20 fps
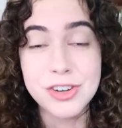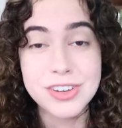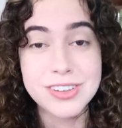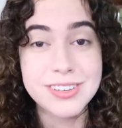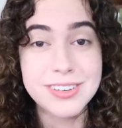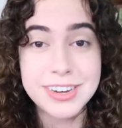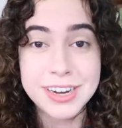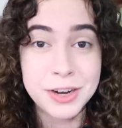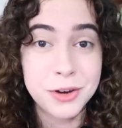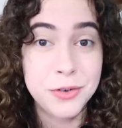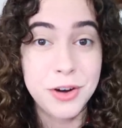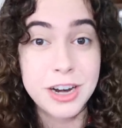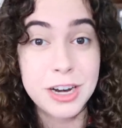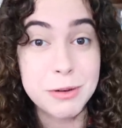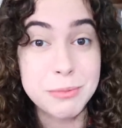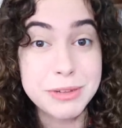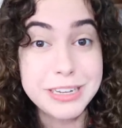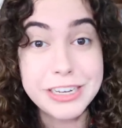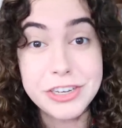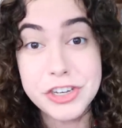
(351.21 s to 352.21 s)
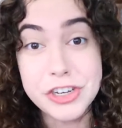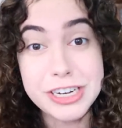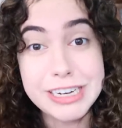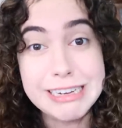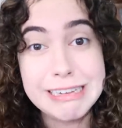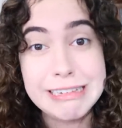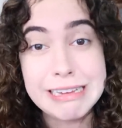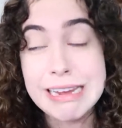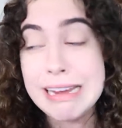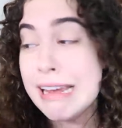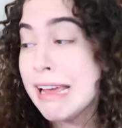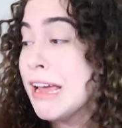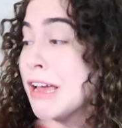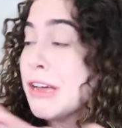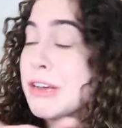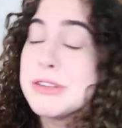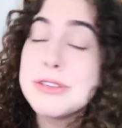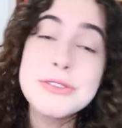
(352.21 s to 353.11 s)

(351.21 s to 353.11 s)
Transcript: just incredibly cheesy.